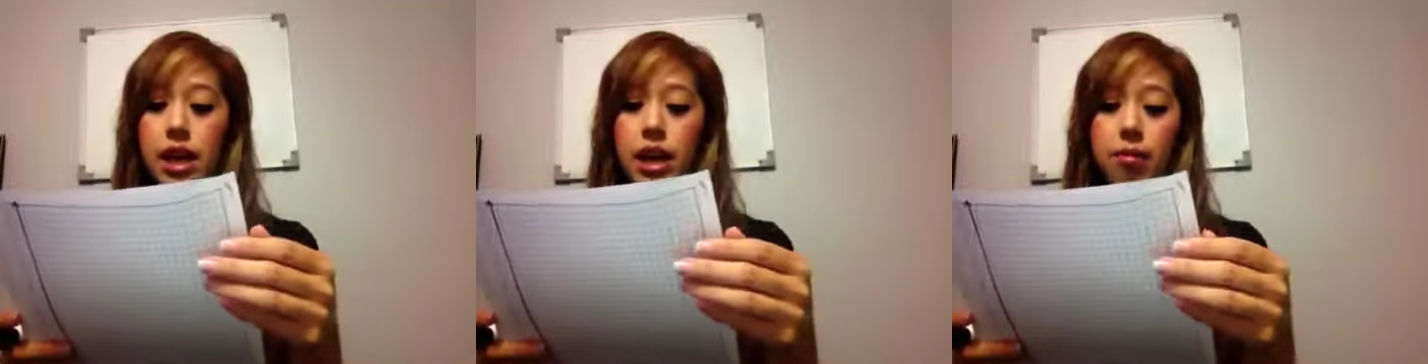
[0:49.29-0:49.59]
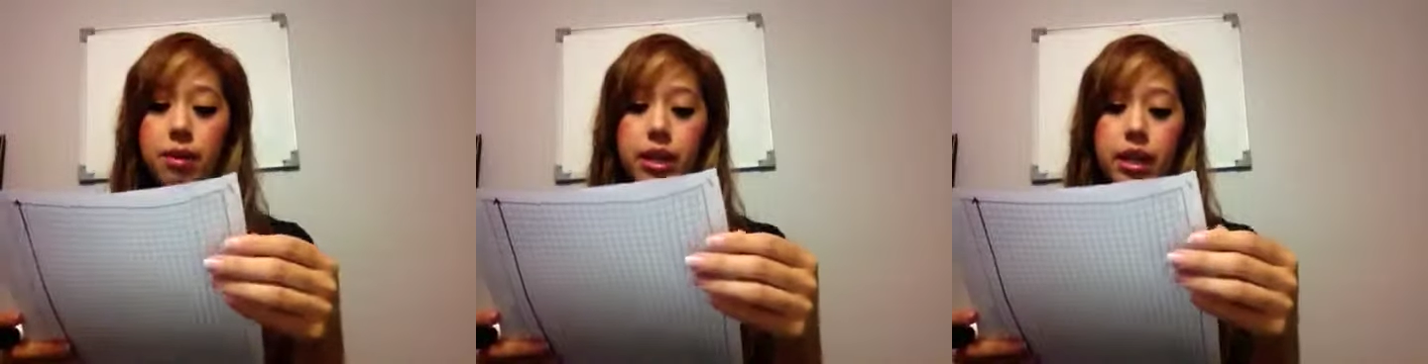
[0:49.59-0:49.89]
how
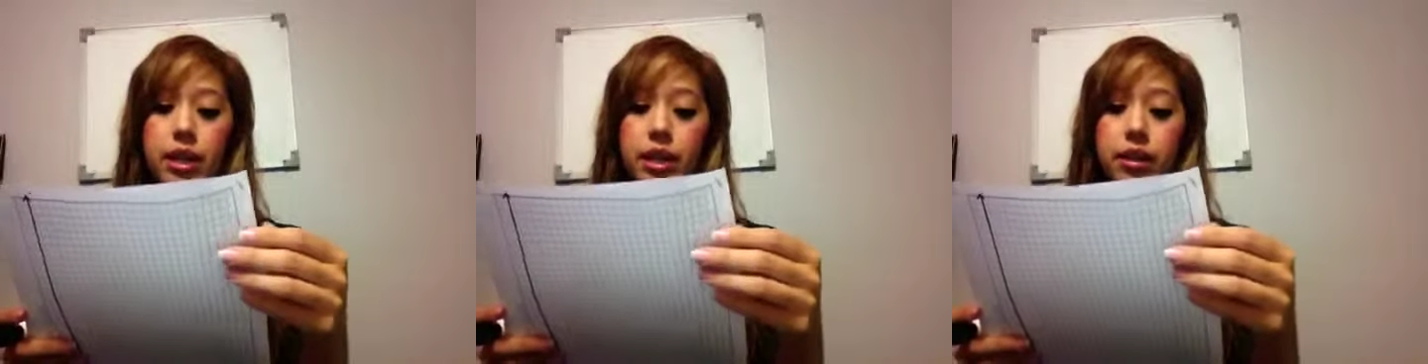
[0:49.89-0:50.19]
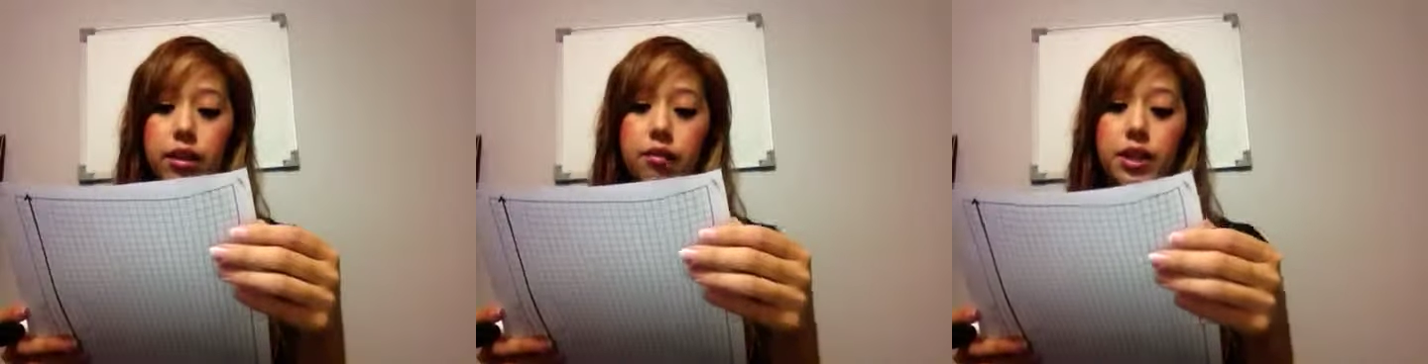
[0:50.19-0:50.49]
many
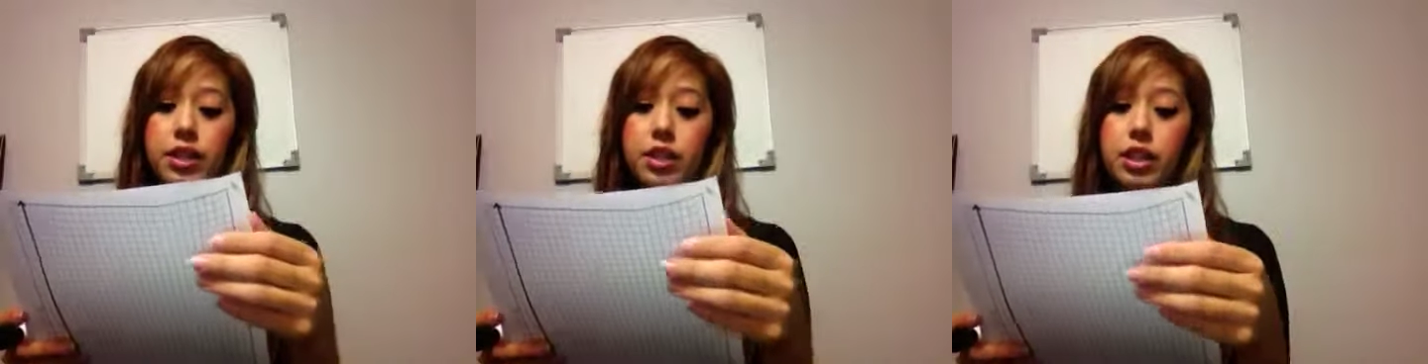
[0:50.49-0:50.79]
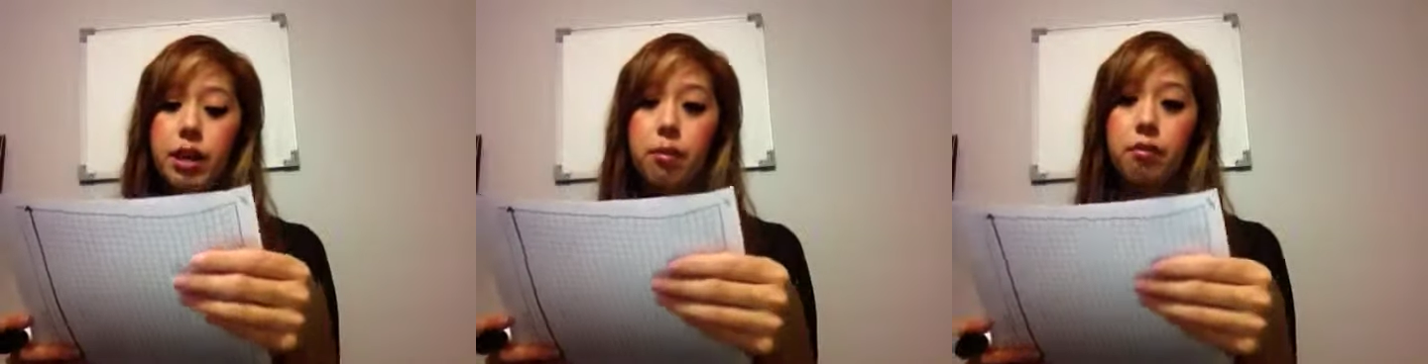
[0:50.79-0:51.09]
of each
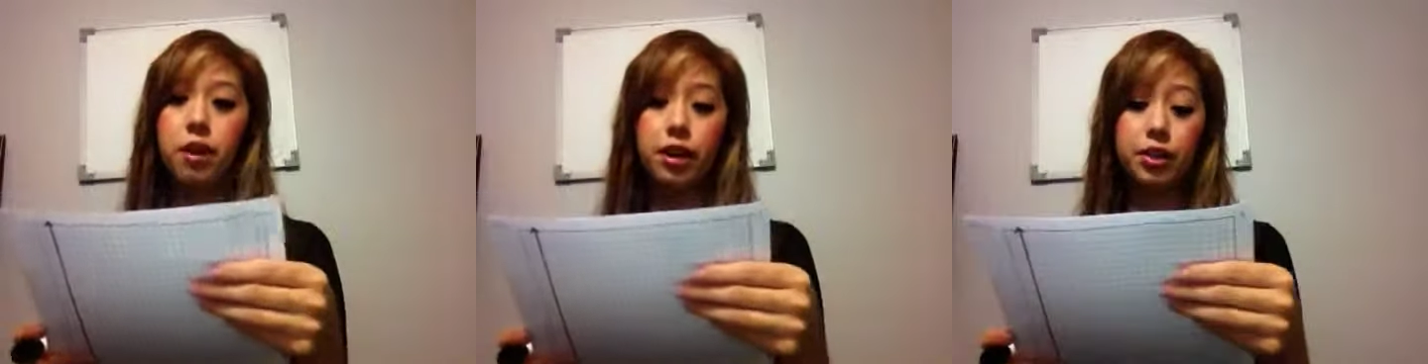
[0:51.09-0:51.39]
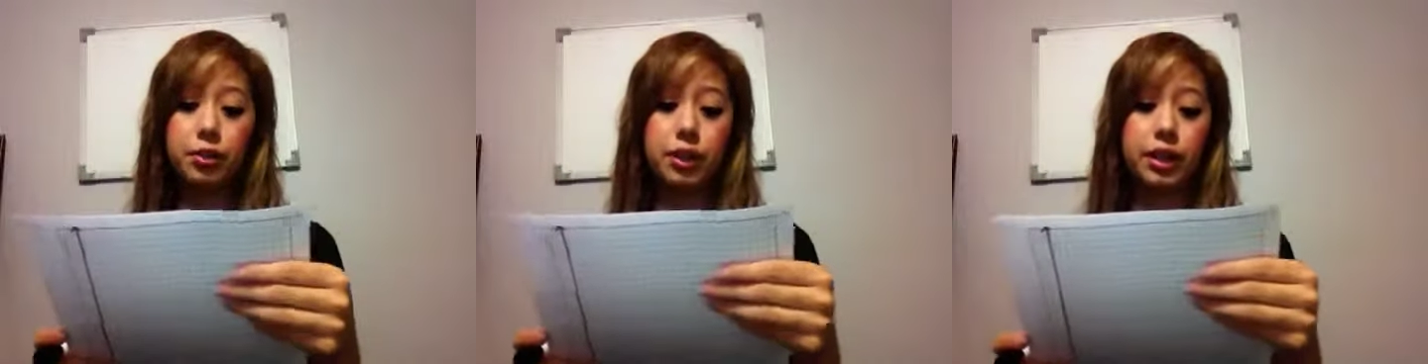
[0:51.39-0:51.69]
type of
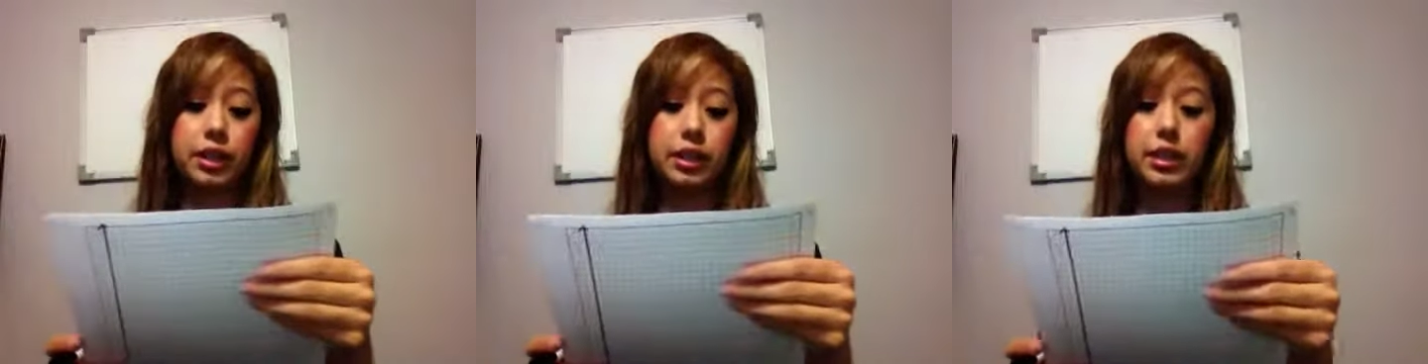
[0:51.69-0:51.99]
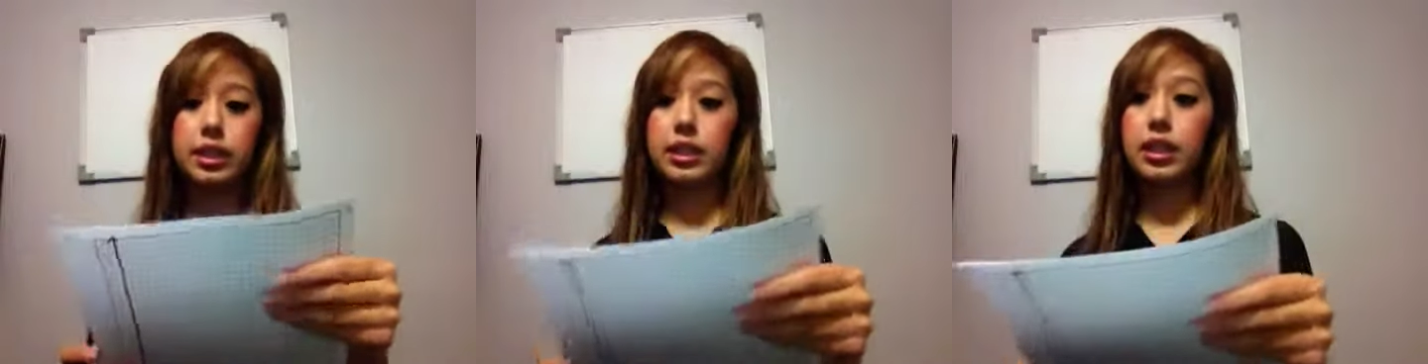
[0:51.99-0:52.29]
hot drinks
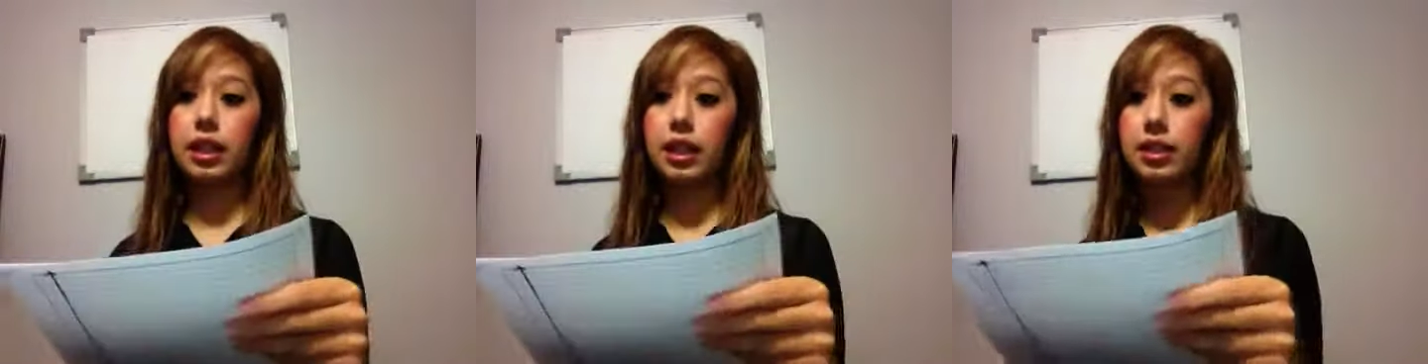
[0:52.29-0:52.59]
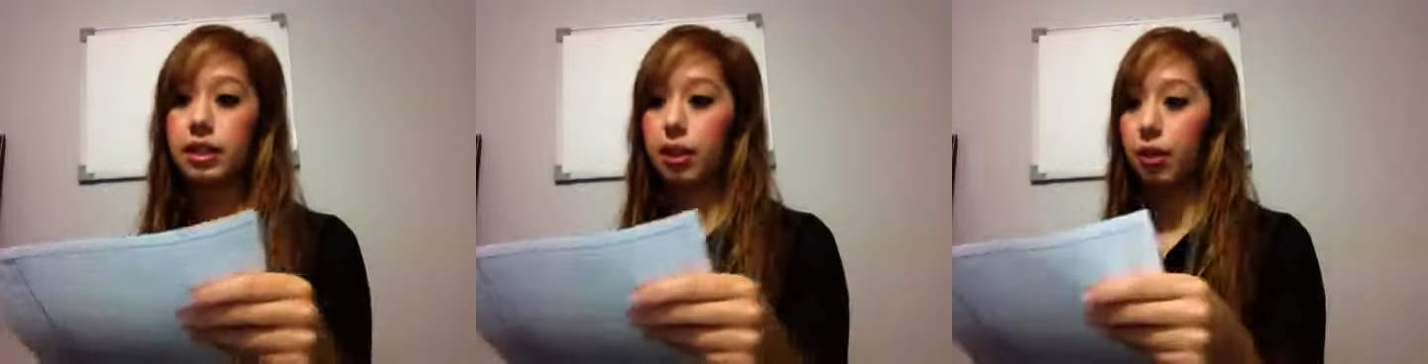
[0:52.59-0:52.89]
did they
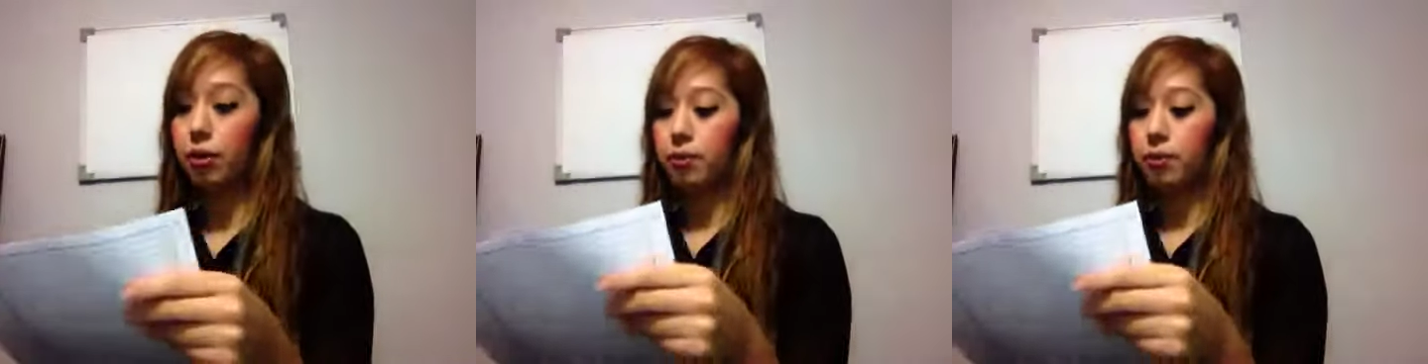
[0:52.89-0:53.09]
sell?